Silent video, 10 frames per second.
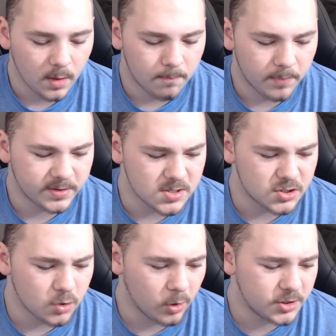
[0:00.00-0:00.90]
But the
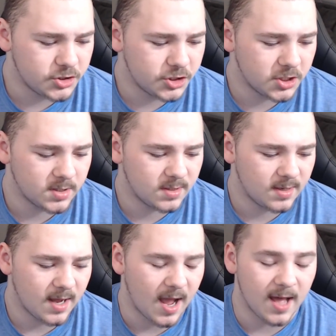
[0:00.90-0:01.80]
storage,
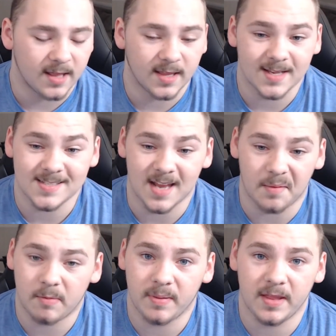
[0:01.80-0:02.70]
like I said, I'm
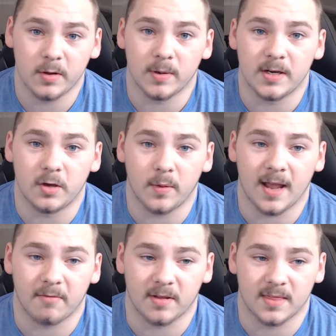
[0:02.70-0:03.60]
completely redoing
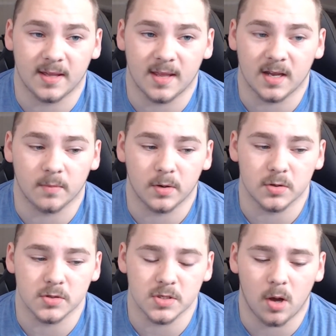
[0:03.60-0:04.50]
everything in that
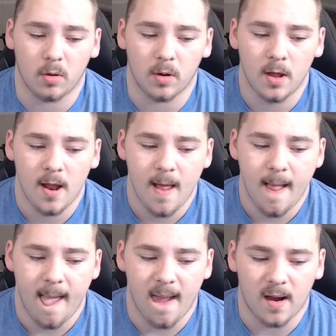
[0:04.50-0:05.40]
computer. So,
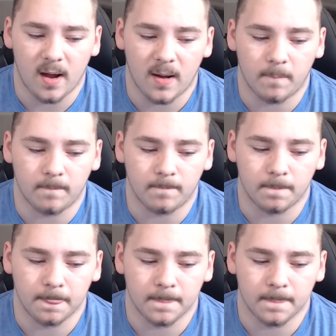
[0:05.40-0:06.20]
I'm